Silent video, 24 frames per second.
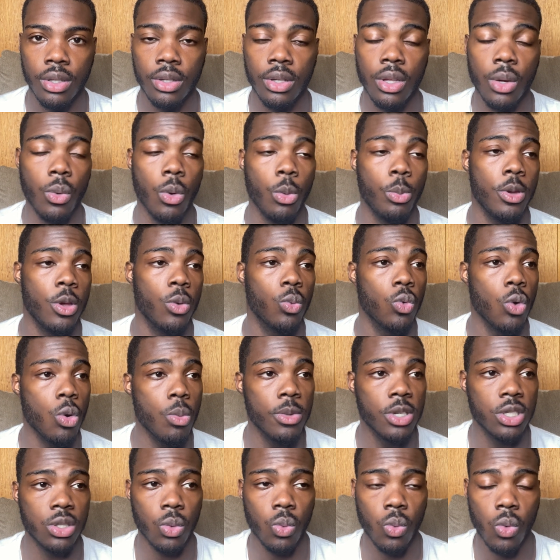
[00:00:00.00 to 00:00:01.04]
there will be
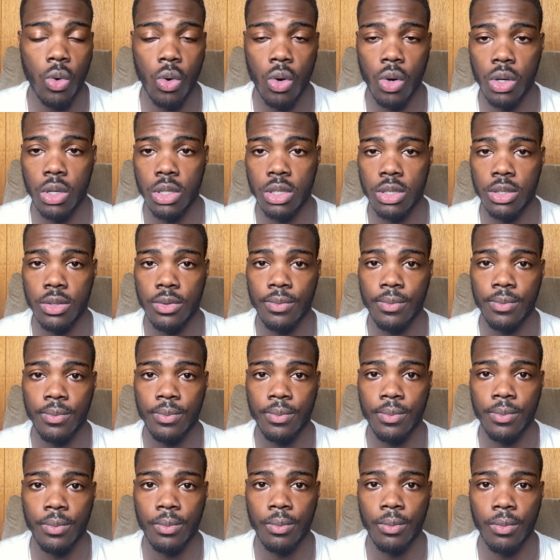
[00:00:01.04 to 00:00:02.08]
rumors of wars,
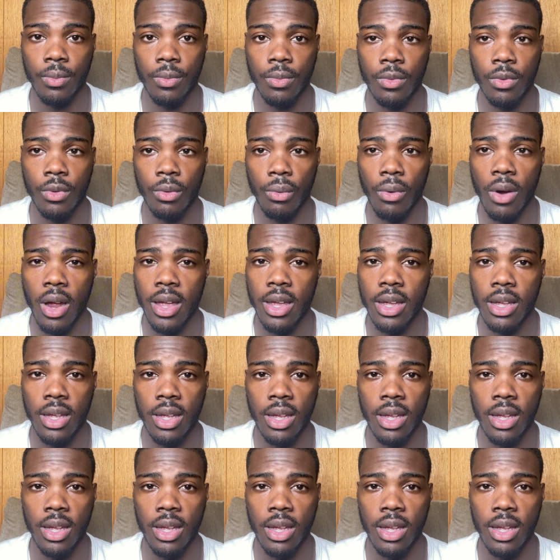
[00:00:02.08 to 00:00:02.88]
right?